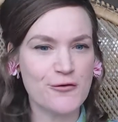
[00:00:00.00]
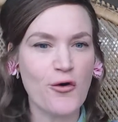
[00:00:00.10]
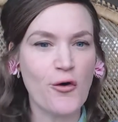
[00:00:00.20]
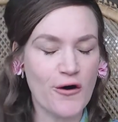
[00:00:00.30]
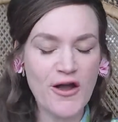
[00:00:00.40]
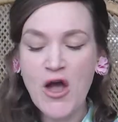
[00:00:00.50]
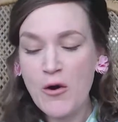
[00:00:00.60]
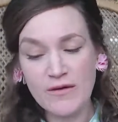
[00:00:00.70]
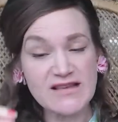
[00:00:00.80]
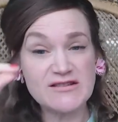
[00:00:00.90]
cork,
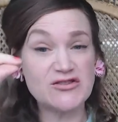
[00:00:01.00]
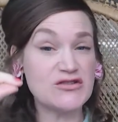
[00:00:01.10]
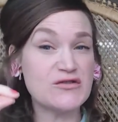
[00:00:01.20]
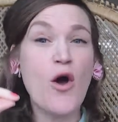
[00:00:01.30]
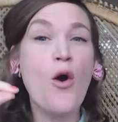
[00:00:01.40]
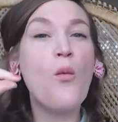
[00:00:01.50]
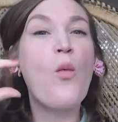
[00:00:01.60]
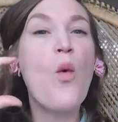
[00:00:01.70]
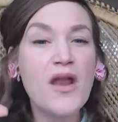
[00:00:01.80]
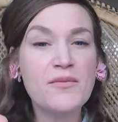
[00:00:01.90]
where this is just
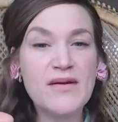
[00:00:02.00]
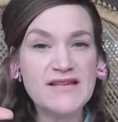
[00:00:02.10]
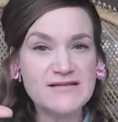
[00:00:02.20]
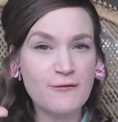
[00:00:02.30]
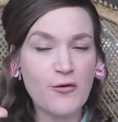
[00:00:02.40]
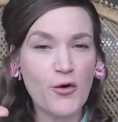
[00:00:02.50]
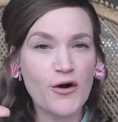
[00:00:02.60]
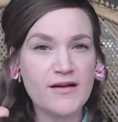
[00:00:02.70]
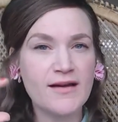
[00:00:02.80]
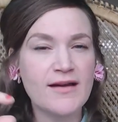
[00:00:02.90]
one piece of
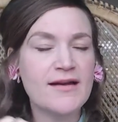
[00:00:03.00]
cork